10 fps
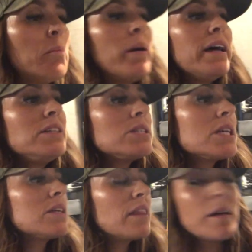but
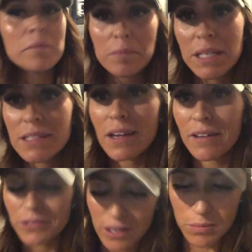that means I
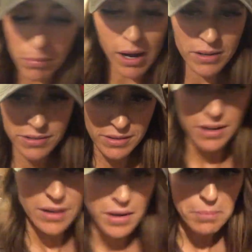have to unbox
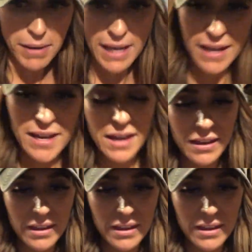my